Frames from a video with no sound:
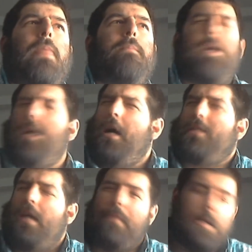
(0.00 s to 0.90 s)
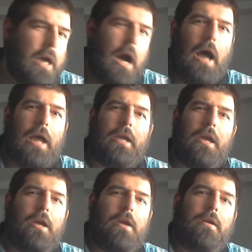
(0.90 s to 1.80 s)
because I'm a guy
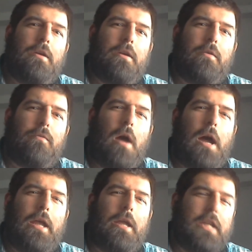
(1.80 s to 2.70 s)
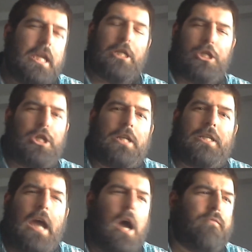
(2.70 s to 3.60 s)
right, to get shut
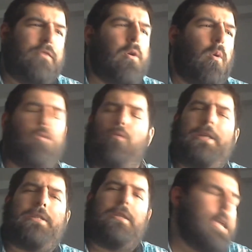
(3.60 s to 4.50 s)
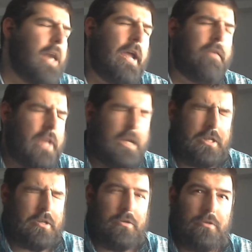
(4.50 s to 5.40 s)
down for no other reason than I have
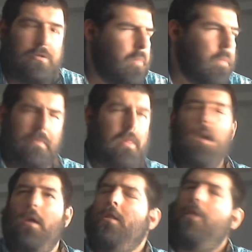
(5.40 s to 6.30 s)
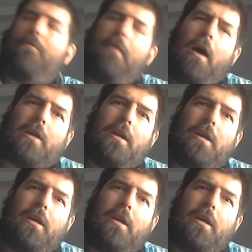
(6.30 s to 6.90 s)
testicles. What the fuck?